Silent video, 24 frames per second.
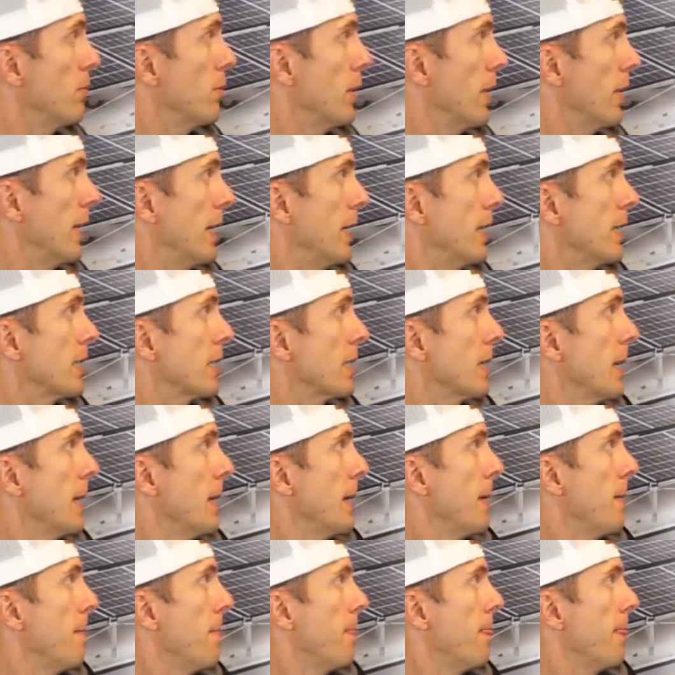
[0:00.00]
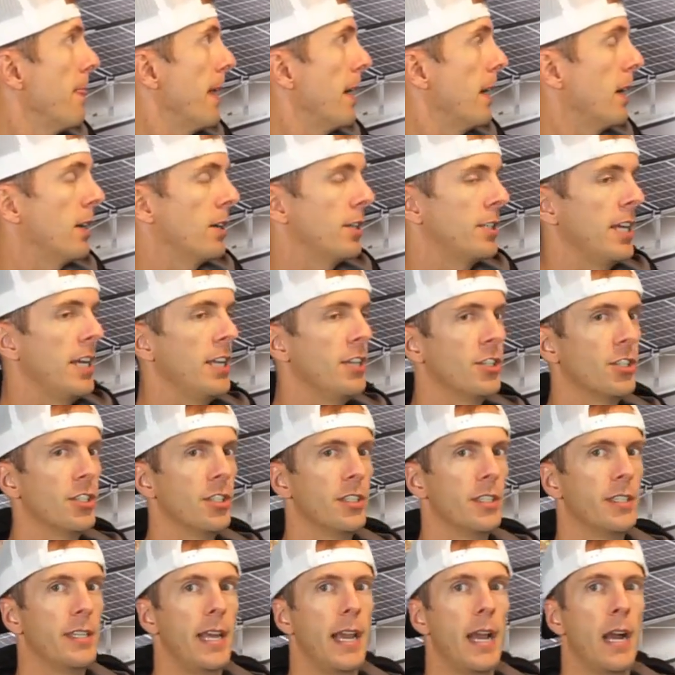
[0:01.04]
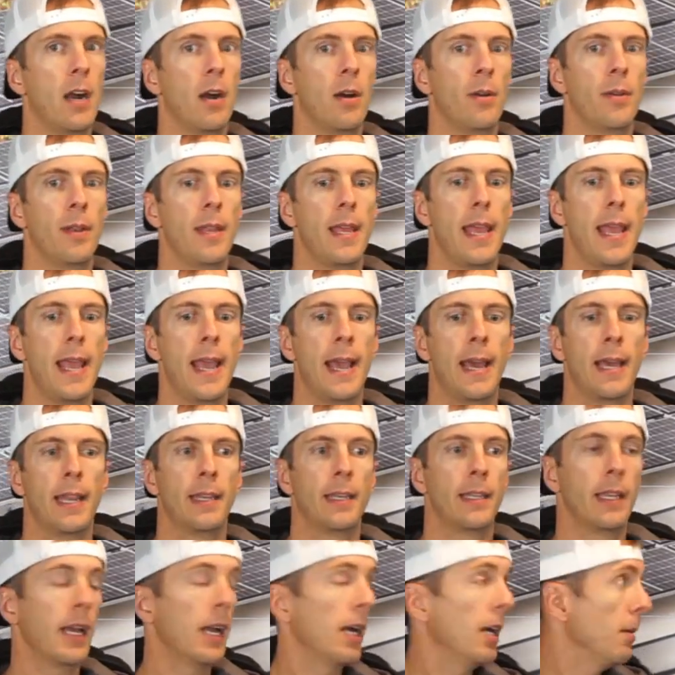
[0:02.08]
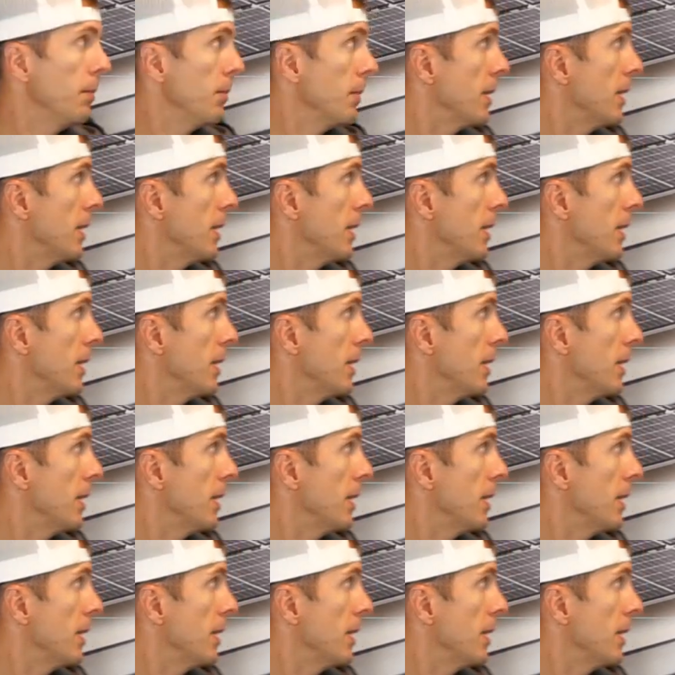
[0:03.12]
place that are tensioned down and help